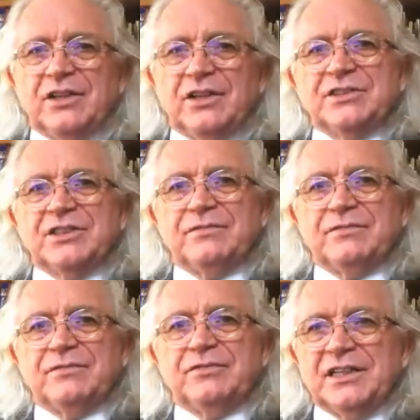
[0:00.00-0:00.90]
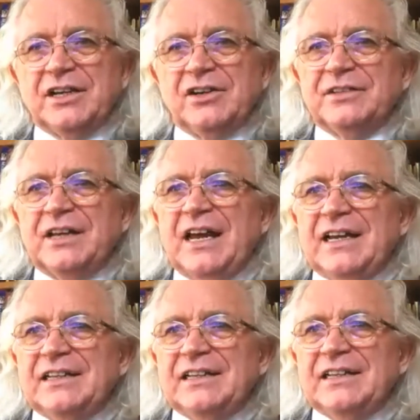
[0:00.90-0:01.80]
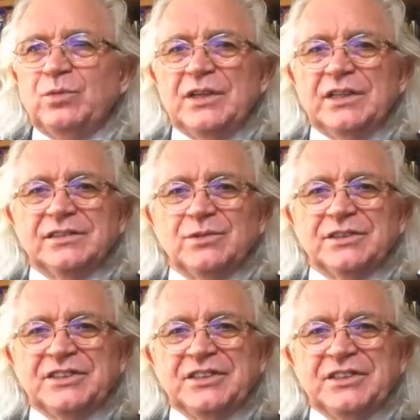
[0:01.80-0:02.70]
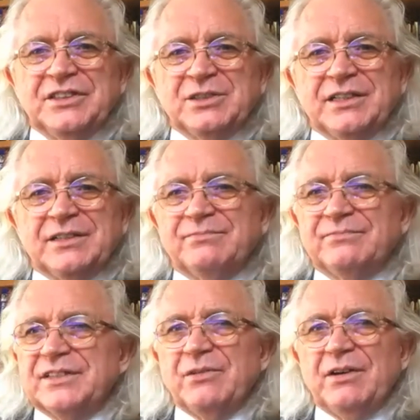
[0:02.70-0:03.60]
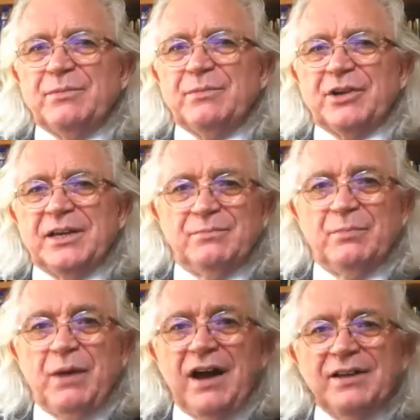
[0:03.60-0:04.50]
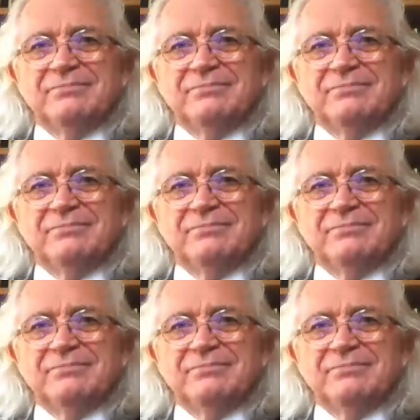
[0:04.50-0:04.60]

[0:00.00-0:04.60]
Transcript: Furlough. It's another Friday gone, and we'll see you next week. Thank you, everybody. Bye.